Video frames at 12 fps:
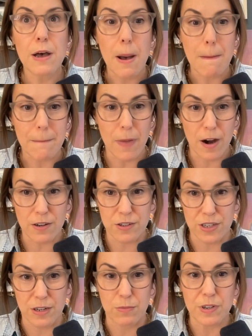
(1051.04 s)

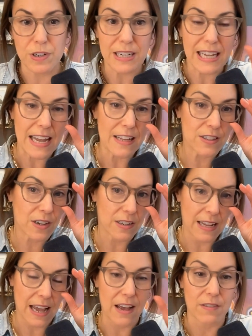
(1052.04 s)
margin. When your kids start
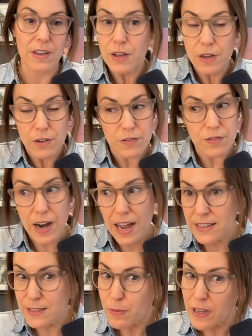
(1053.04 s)
to have
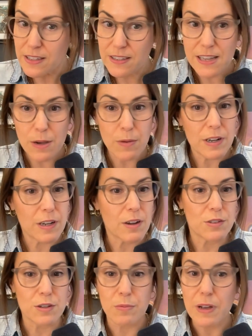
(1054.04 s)
friends, places they want to
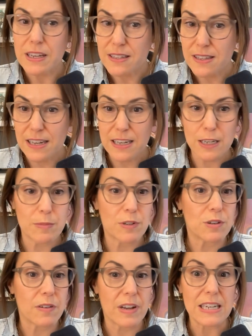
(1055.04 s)
go to, places they need to be
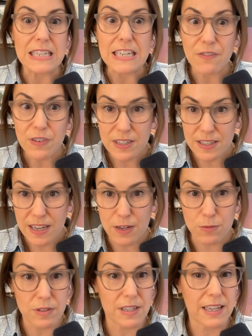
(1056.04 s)
driven, different
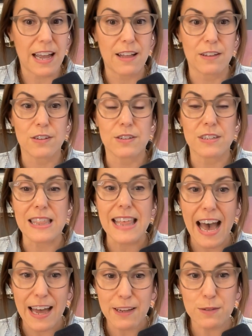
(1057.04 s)
schedules and calendars,
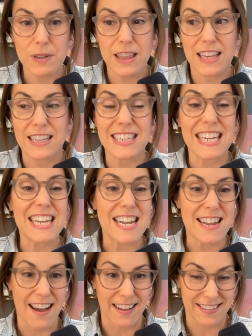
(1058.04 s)
that is when things get
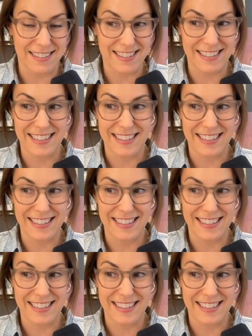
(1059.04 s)
nuts.